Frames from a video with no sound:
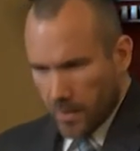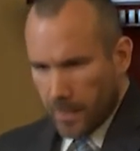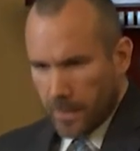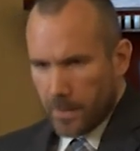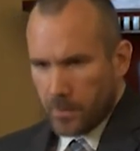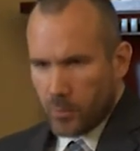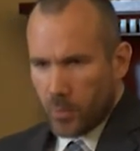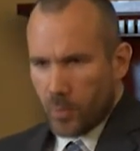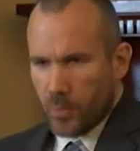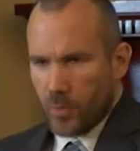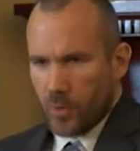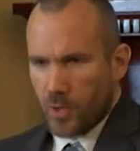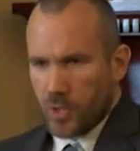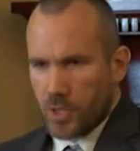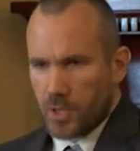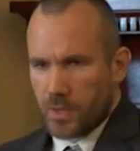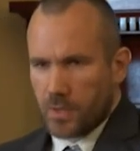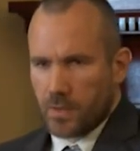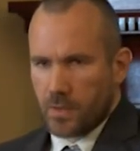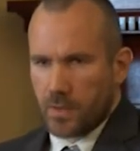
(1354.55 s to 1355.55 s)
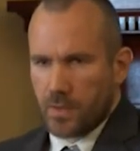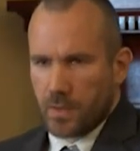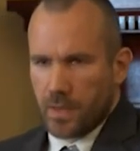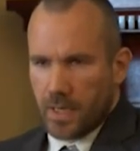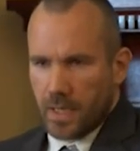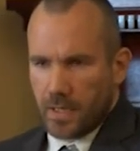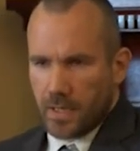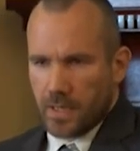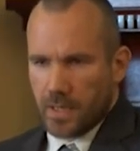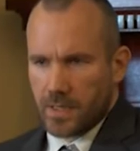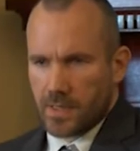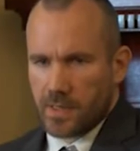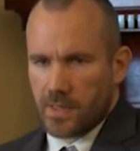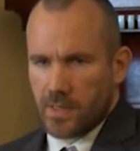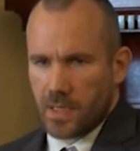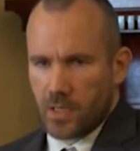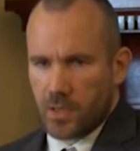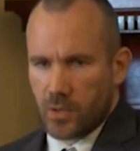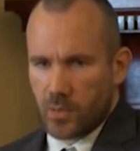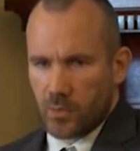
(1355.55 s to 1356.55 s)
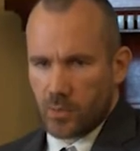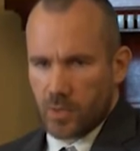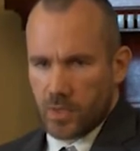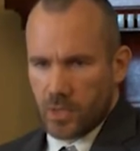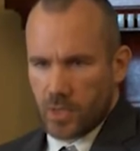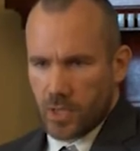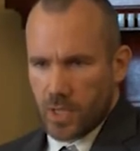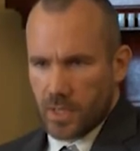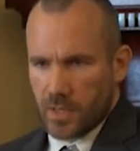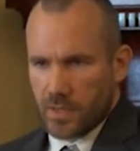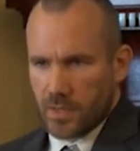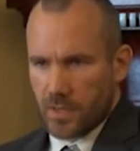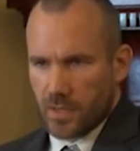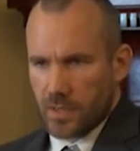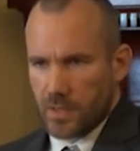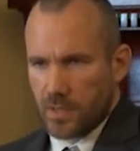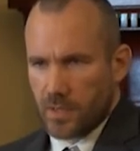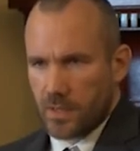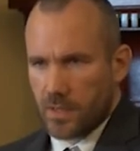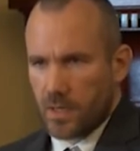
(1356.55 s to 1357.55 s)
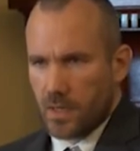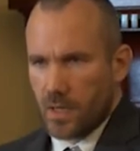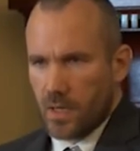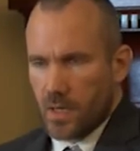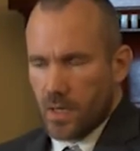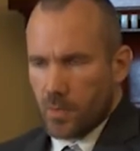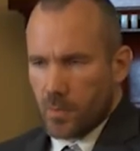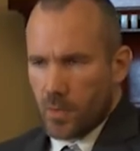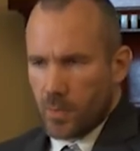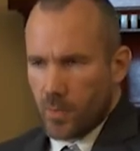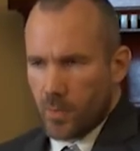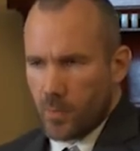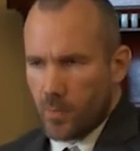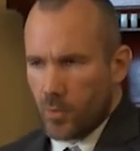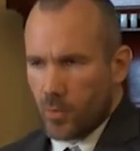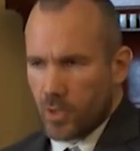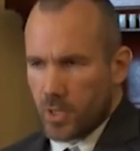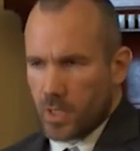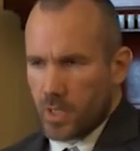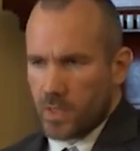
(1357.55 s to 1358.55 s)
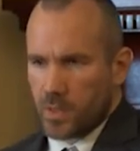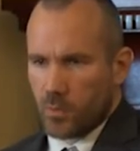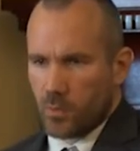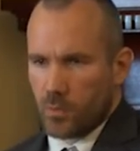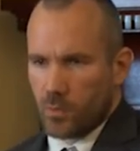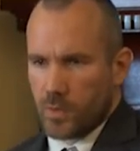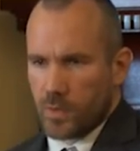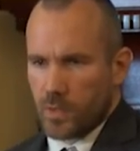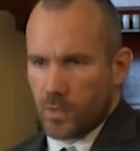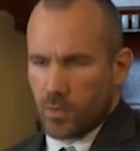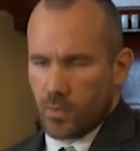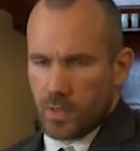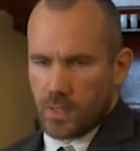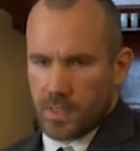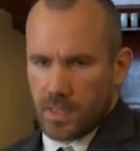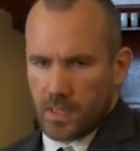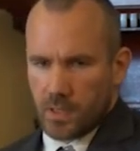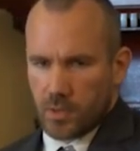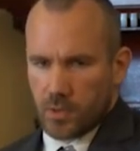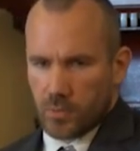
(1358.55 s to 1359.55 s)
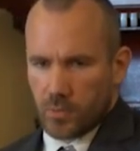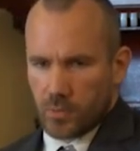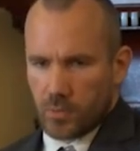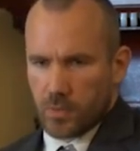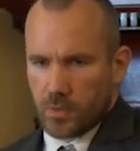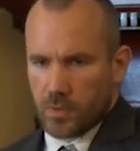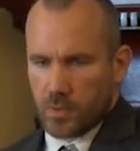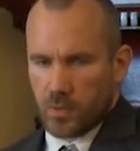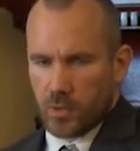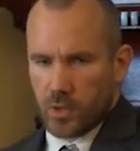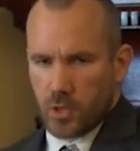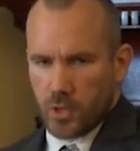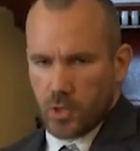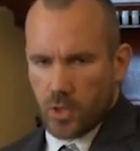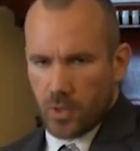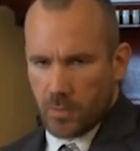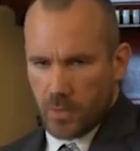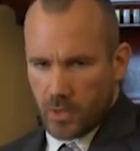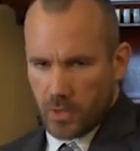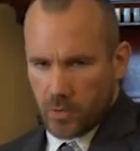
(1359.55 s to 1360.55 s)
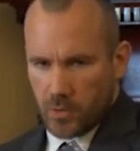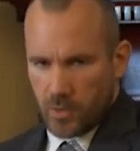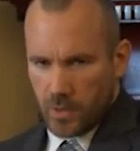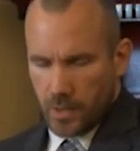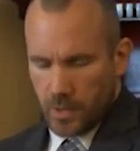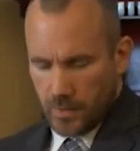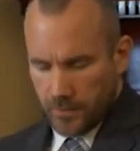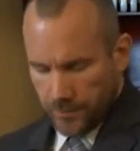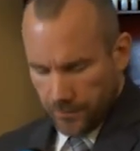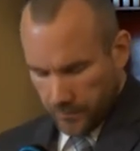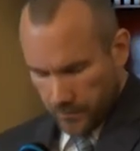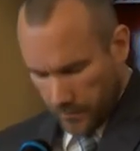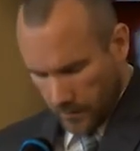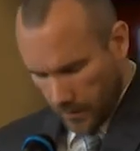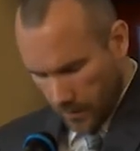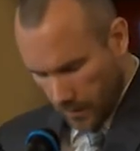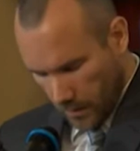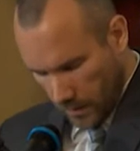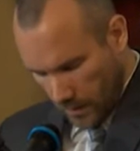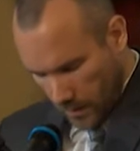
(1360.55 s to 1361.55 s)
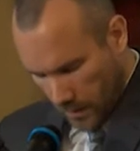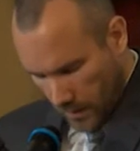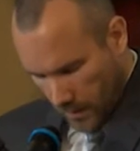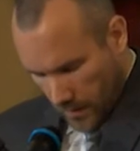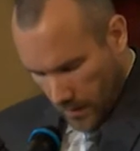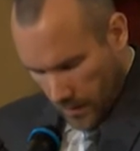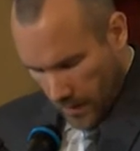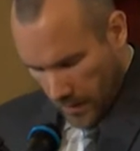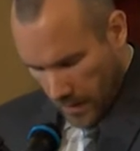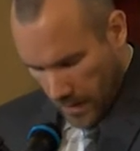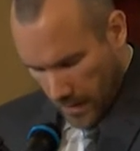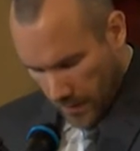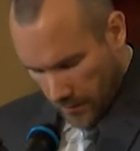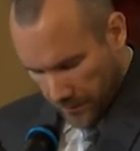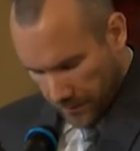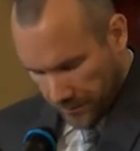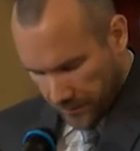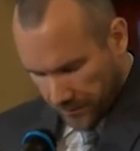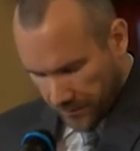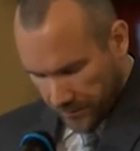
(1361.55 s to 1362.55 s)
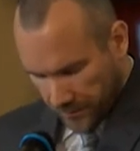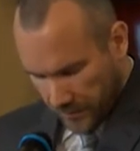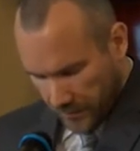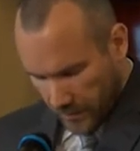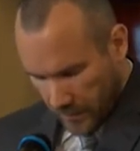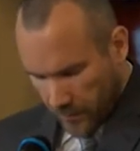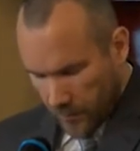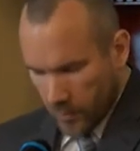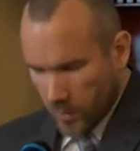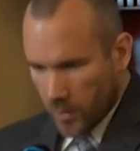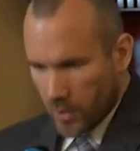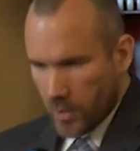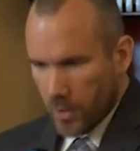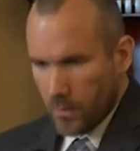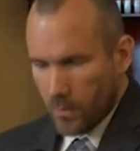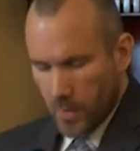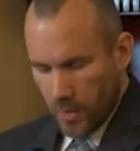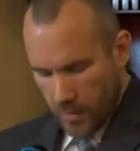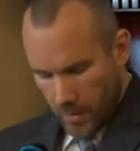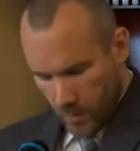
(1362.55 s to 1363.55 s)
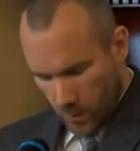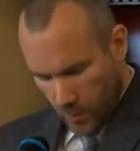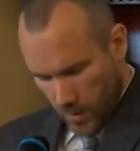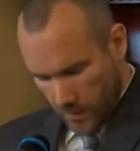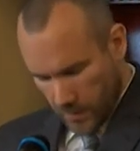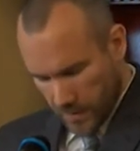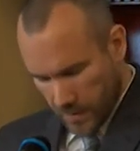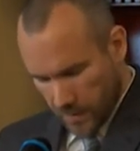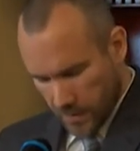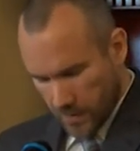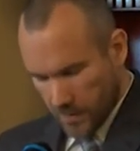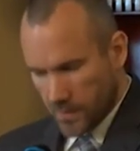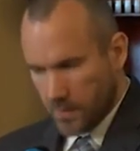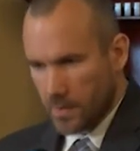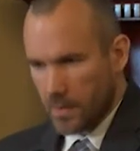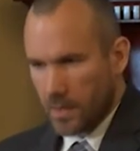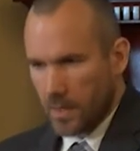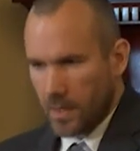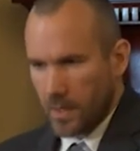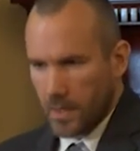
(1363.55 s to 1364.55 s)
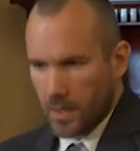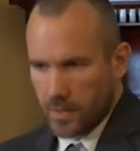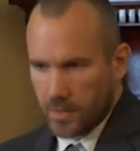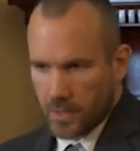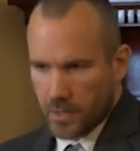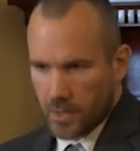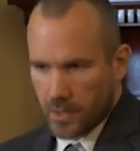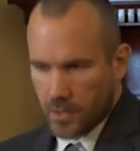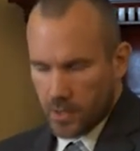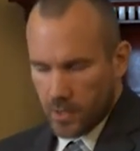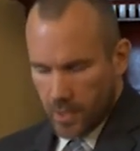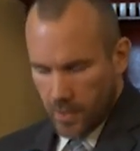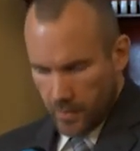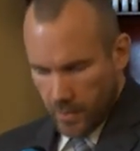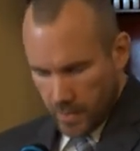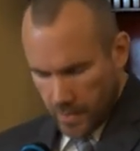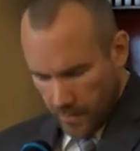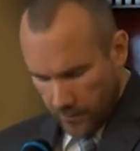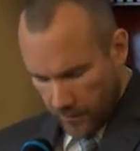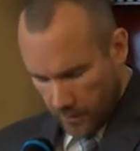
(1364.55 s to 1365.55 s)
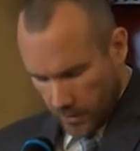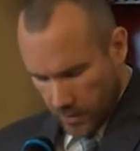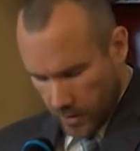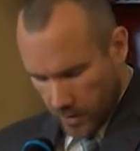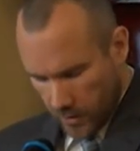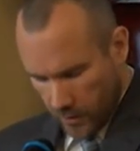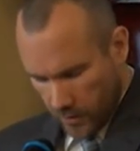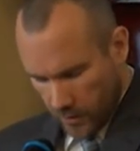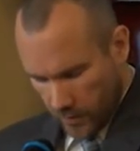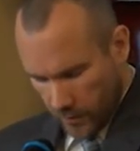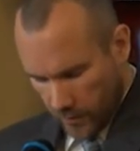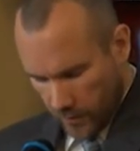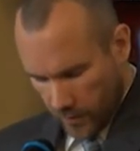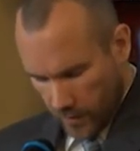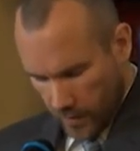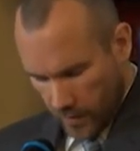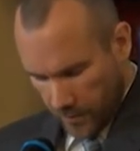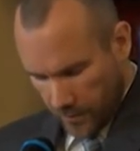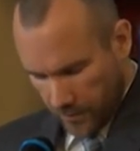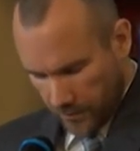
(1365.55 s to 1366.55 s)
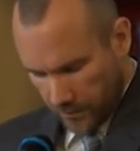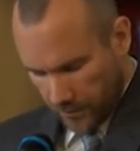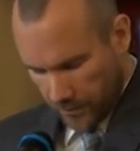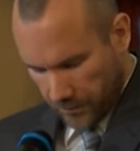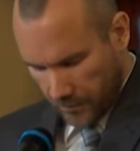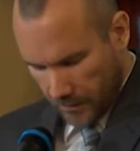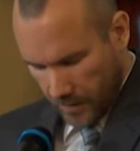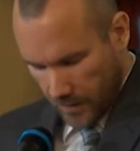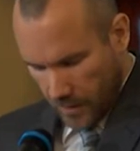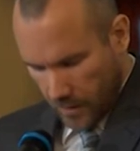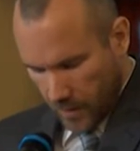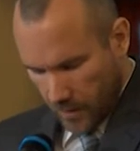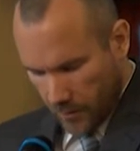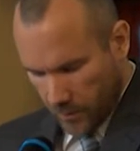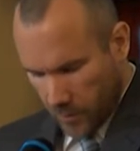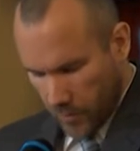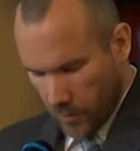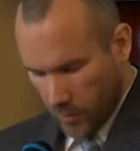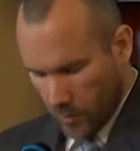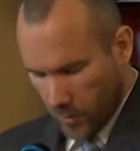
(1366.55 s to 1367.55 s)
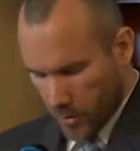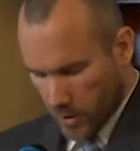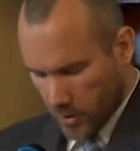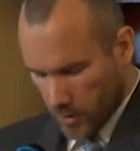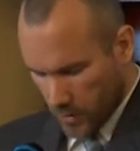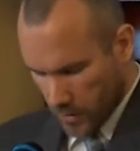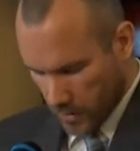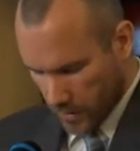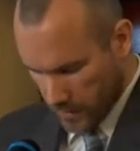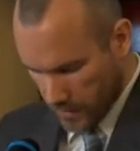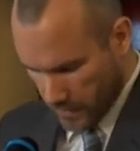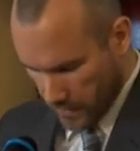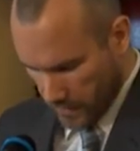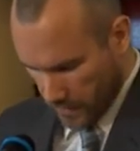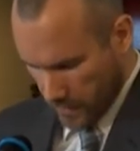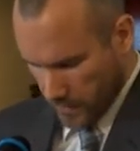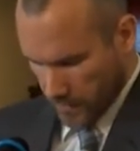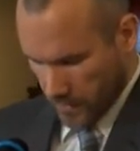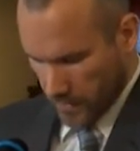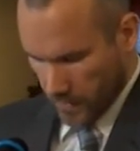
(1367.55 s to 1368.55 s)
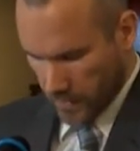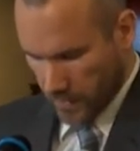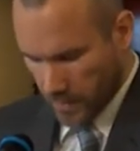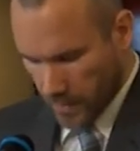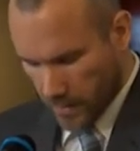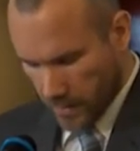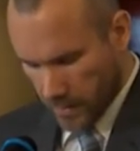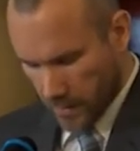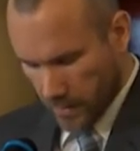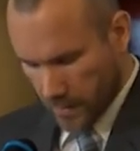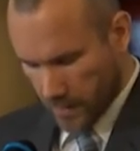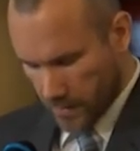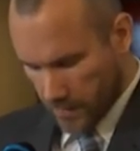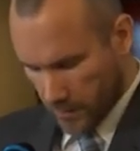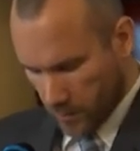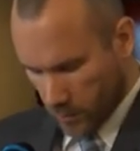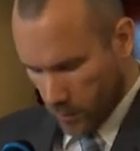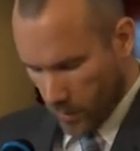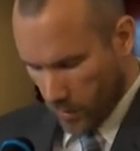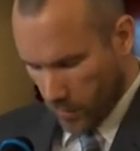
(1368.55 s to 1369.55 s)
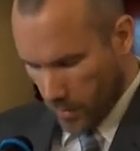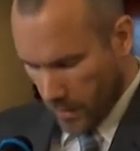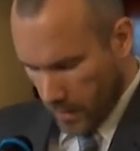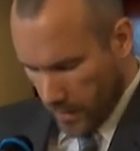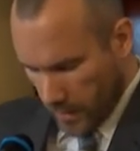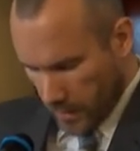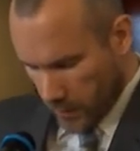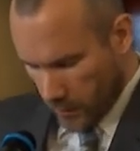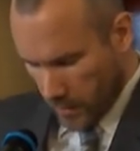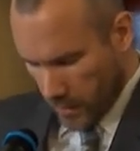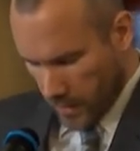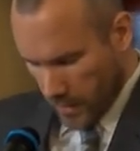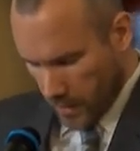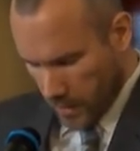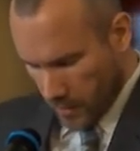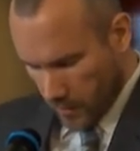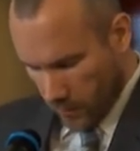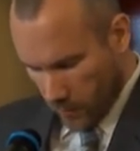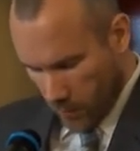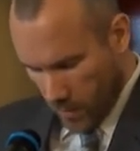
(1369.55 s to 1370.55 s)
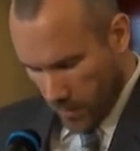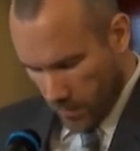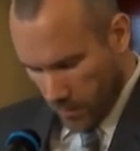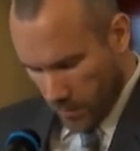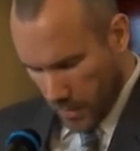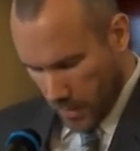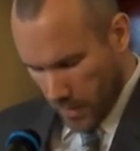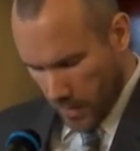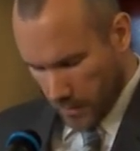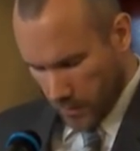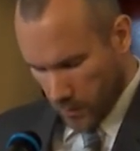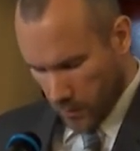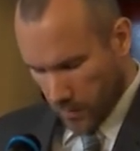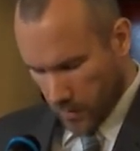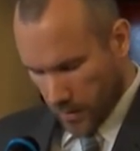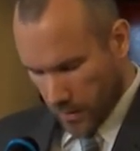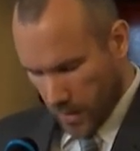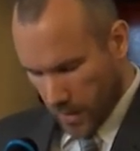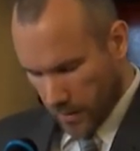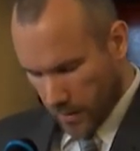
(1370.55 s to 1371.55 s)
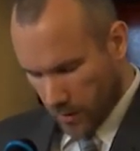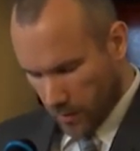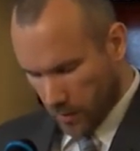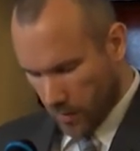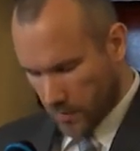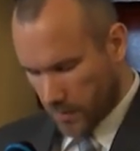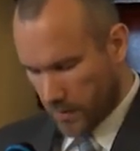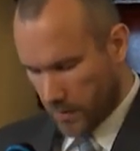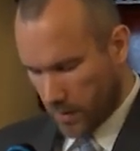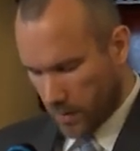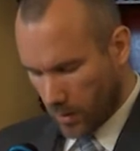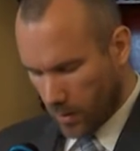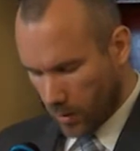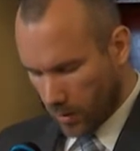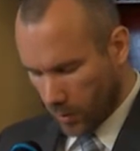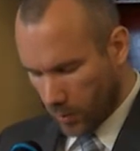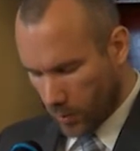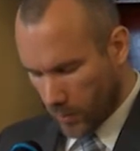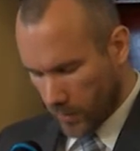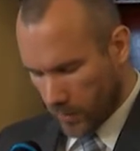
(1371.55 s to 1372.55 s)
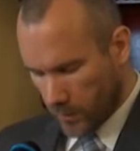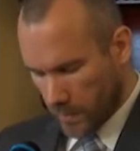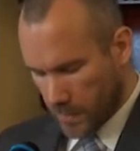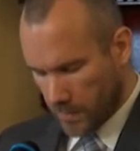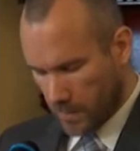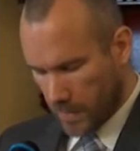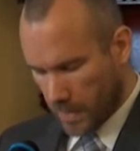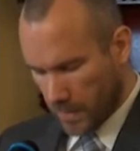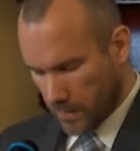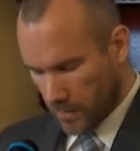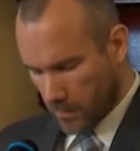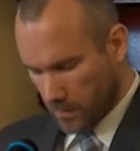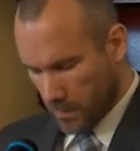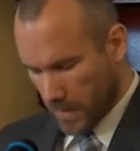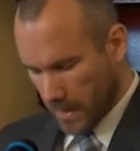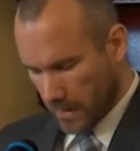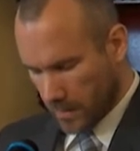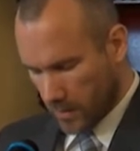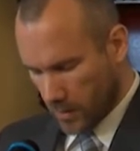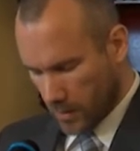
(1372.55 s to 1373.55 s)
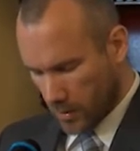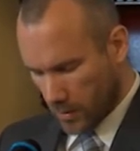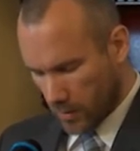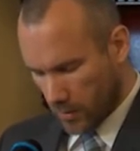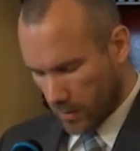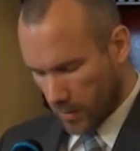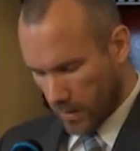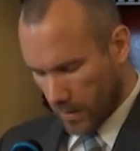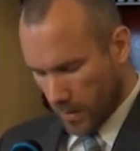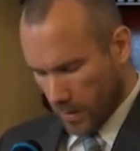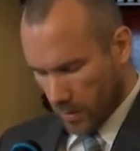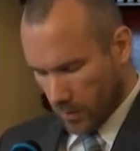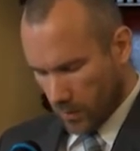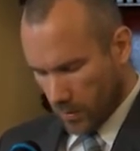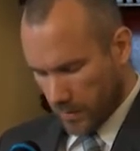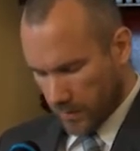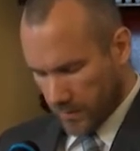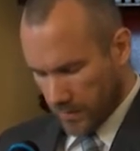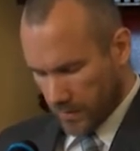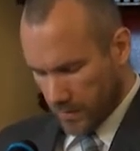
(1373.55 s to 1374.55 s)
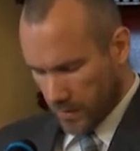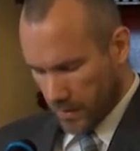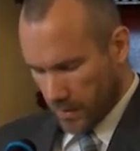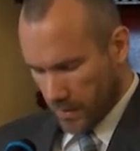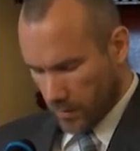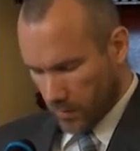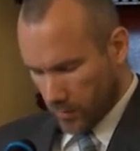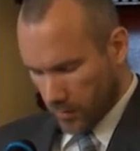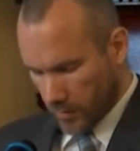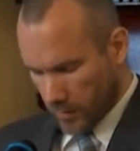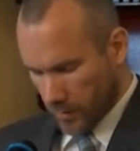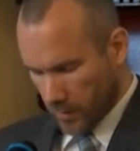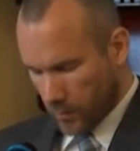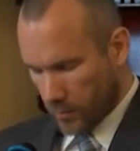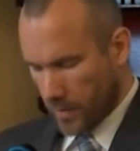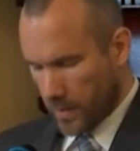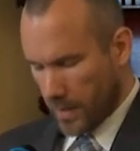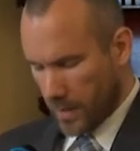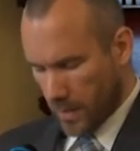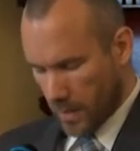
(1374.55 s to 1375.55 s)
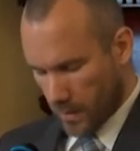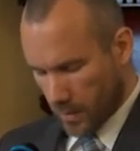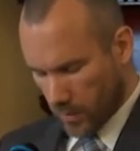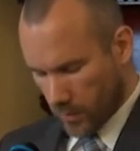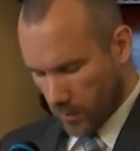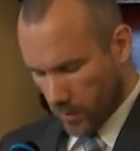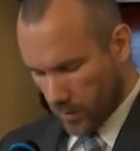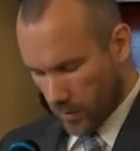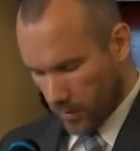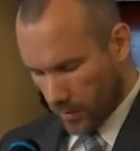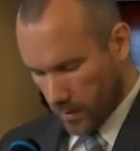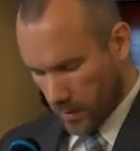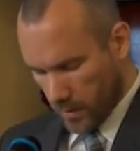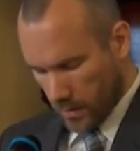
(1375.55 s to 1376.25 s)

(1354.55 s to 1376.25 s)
And proportion, then, is essential to justice. But proportion is also essential to geometry. If you look at Merriam-Webster's dictionary definition of proportion, she says that it is, quote, the relation of one part to another or to the whole with respect to magnitude, quantity, or degree, unquote.